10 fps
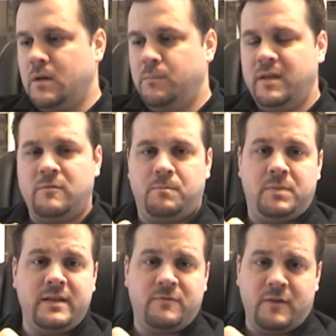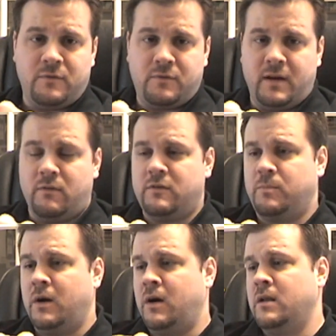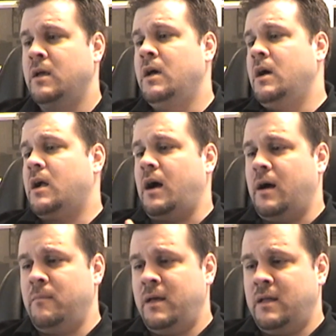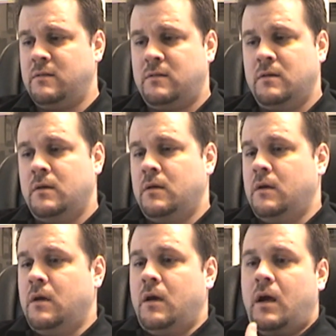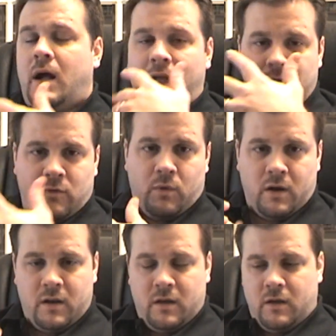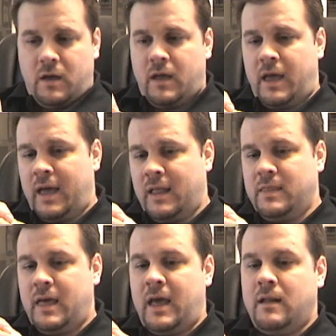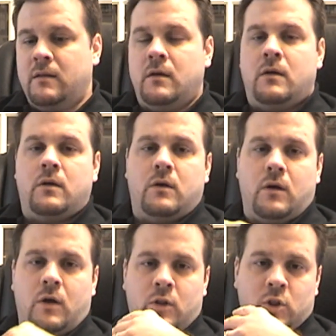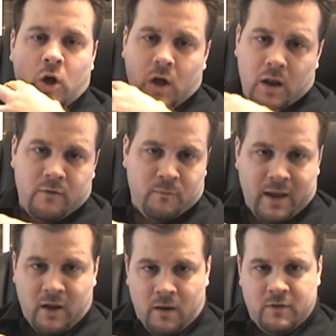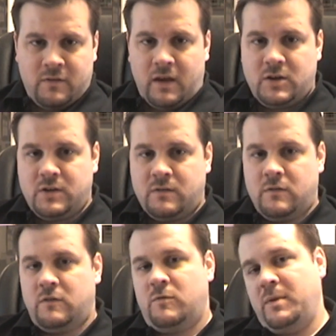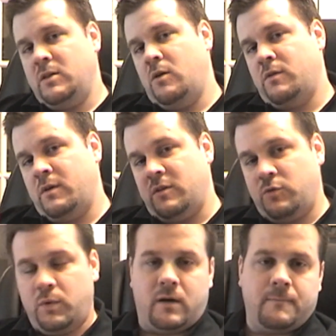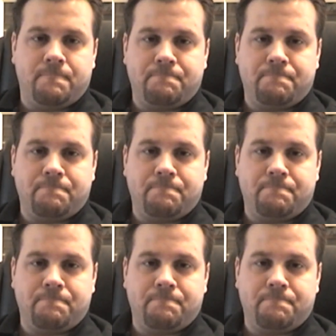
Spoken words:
please feel free to respond, comment. I also wanted to add that a lot of my conversations spill over into Twitter.